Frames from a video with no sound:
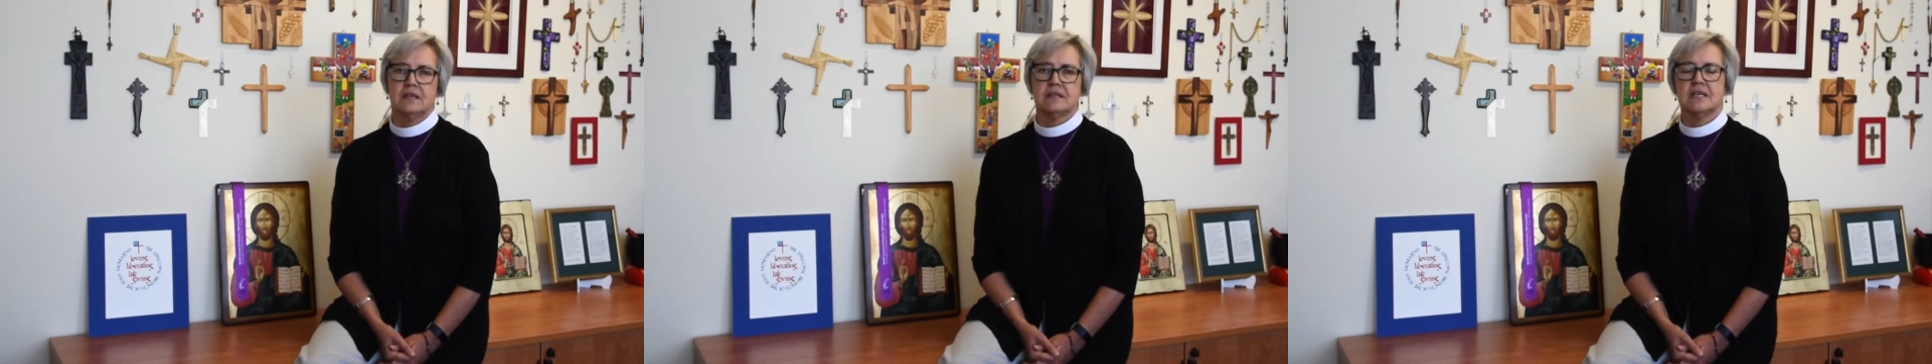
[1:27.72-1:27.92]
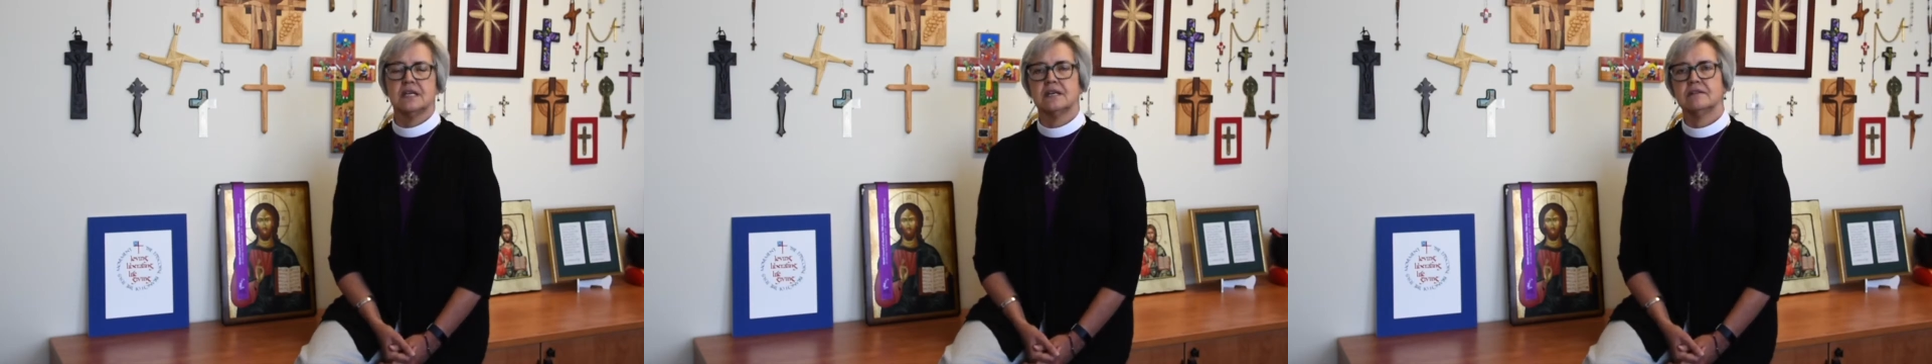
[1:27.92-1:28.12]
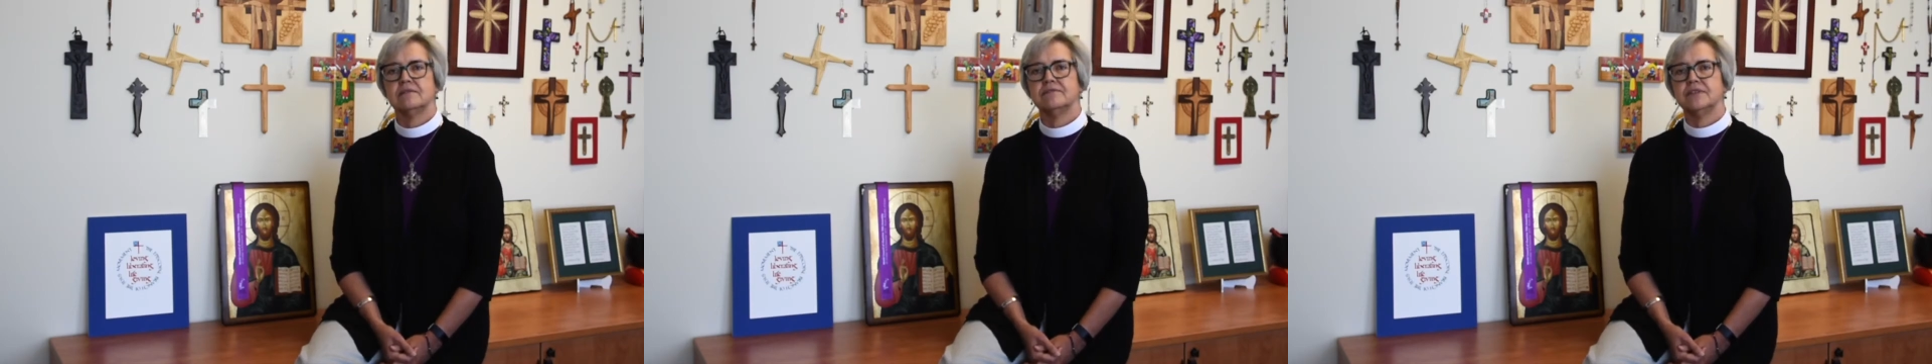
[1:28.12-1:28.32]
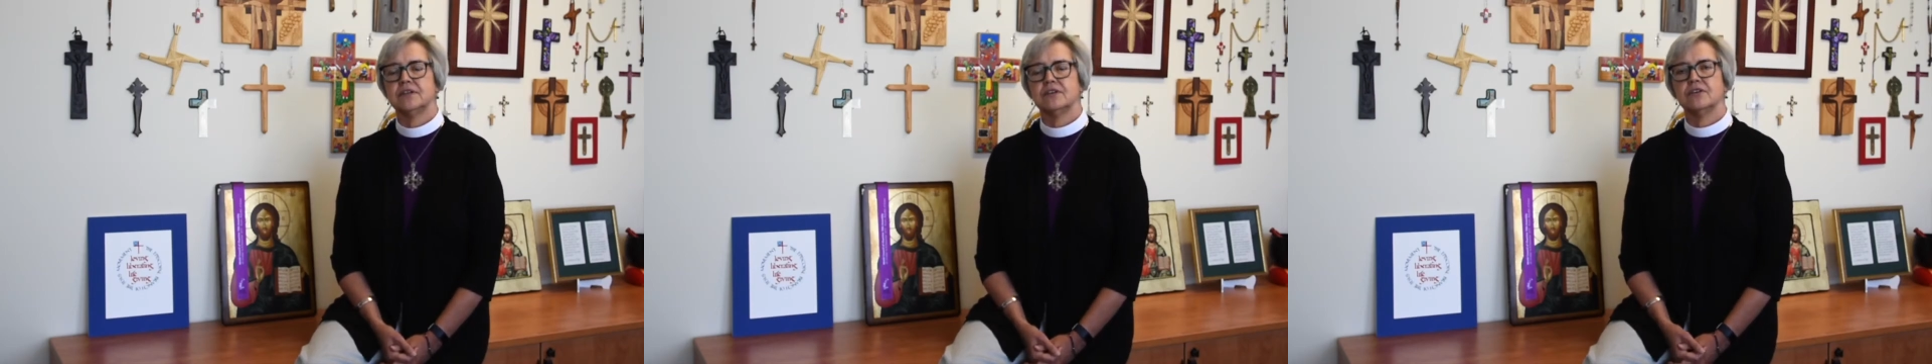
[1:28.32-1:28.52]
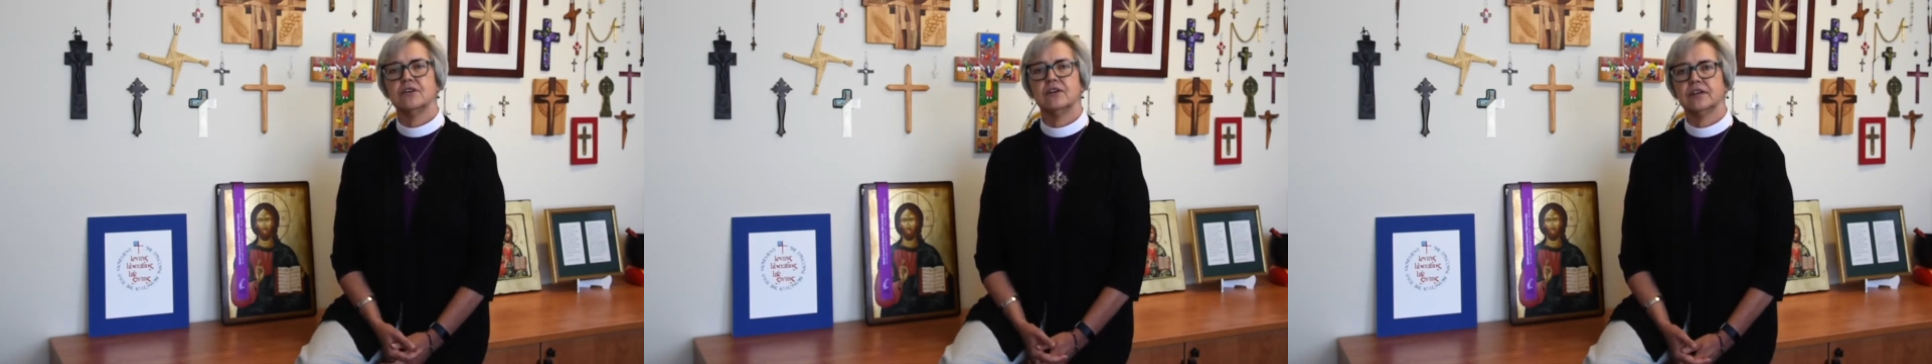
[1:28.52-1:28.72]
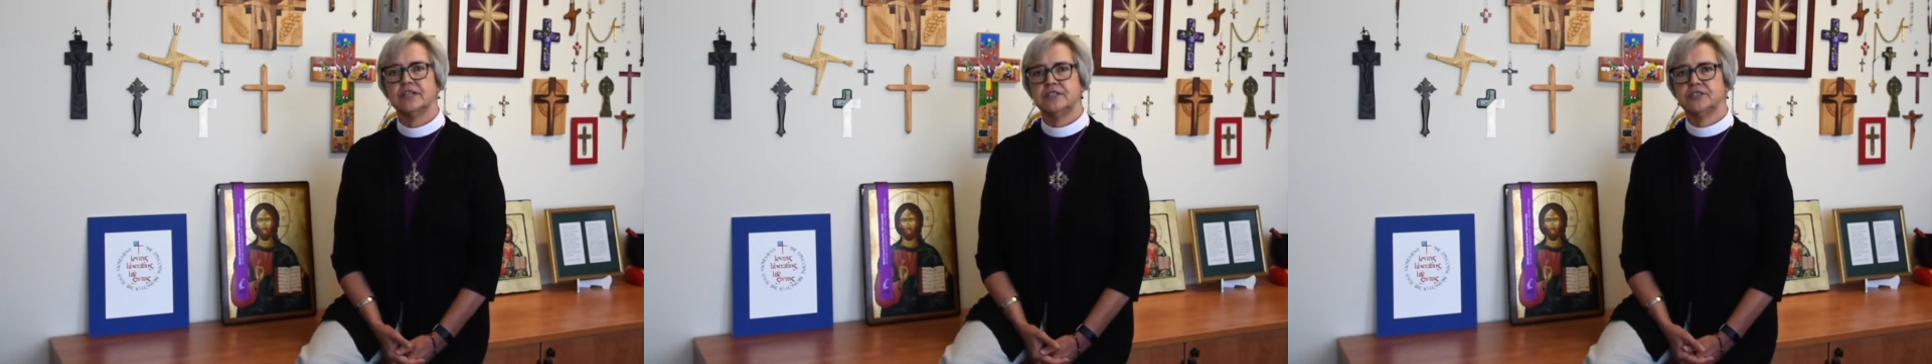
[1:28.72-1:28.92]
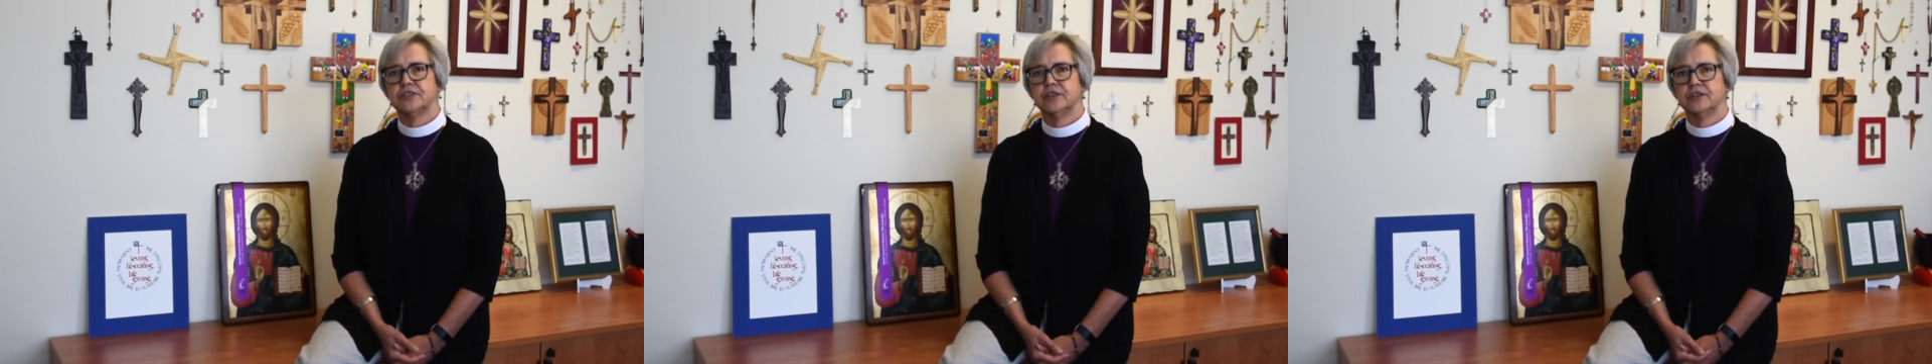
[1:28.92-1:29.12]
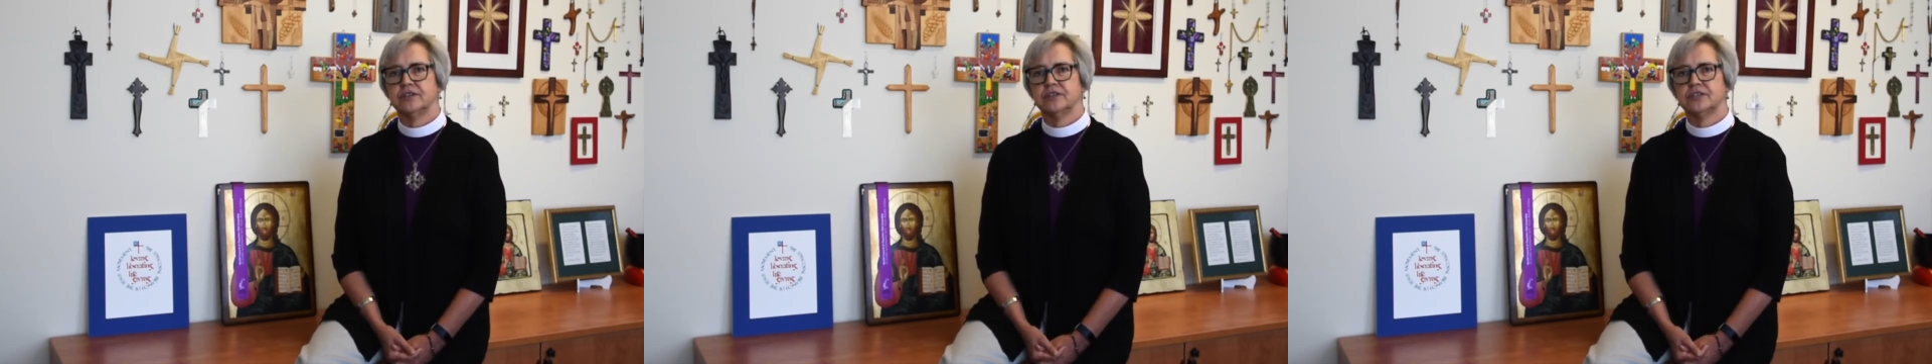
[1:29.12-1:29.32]
Think of the early
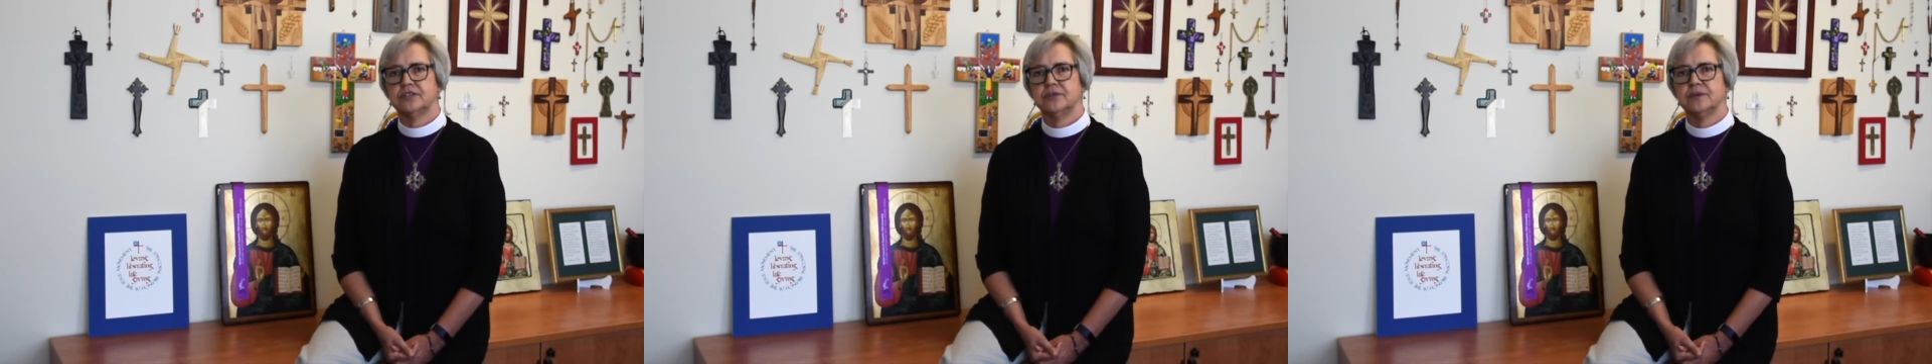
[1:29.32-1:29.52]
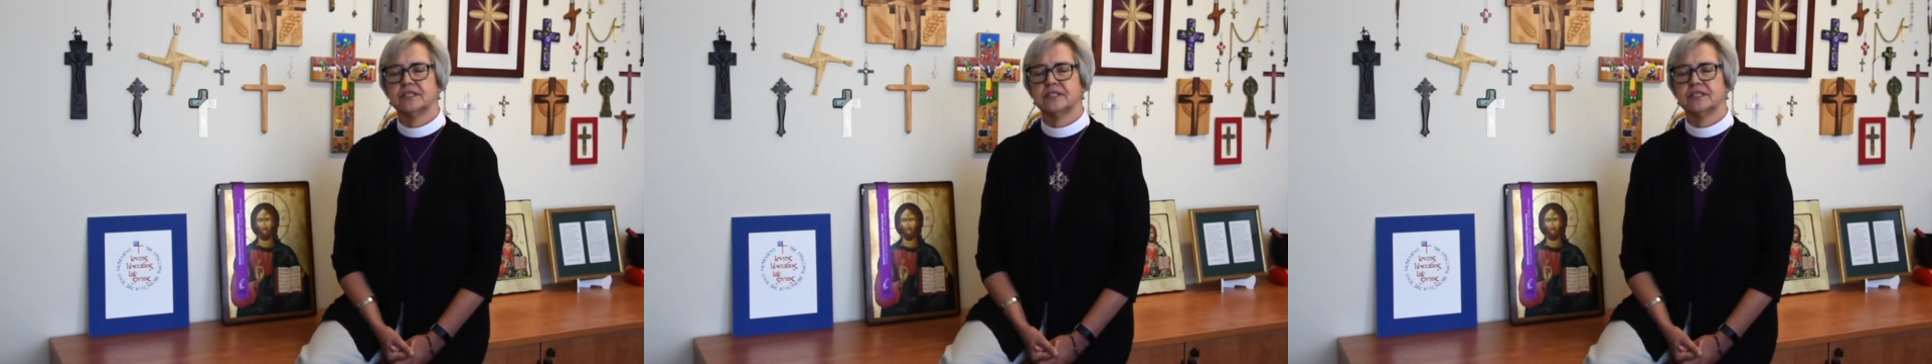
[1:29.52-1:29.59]
church who